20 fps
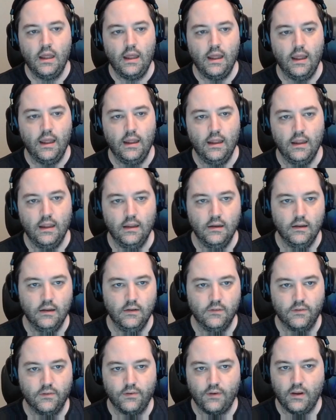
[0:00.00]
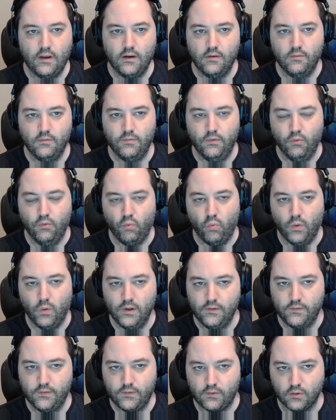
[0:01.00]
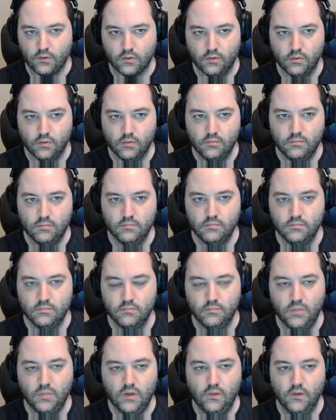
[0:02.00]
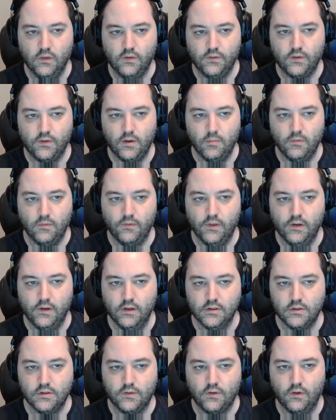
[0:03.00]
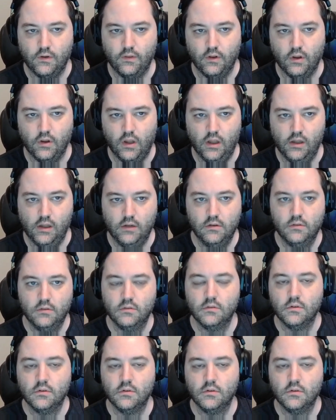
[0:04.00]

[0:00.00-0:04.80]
And instead of the one circle being the sum of the digits on the line,